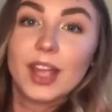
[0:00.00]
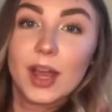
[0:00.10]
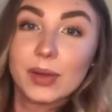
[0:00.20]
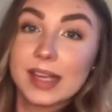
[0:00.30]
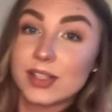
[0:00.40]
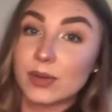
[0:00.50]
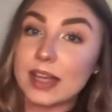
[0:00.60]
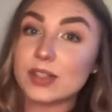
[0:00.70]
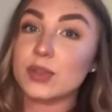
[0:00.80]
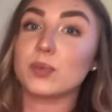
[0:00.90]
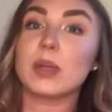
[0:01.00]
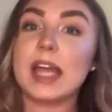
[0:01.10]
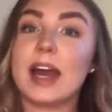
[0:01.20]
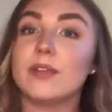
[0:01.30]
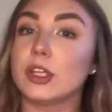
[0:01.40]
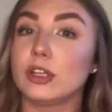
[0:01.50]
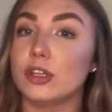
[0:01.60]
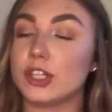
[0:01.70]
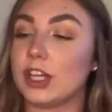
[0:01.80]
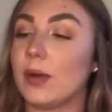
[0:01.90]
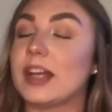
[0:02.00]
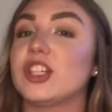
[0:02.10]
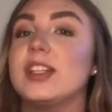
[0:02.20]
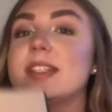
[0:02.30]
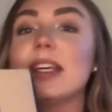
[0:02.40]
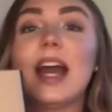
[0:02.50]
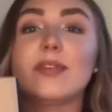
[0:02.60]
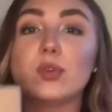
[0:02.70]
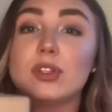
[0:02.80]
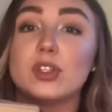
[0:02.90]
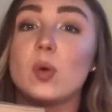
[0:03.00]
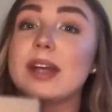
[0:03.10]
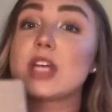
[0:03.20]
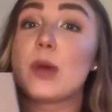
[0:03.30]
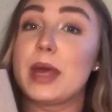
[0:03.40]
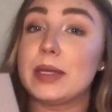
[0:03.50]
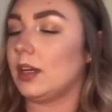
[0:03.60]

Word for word: Okay, so next up we have Lush. Now, as you can see, I've ordered quite a bit.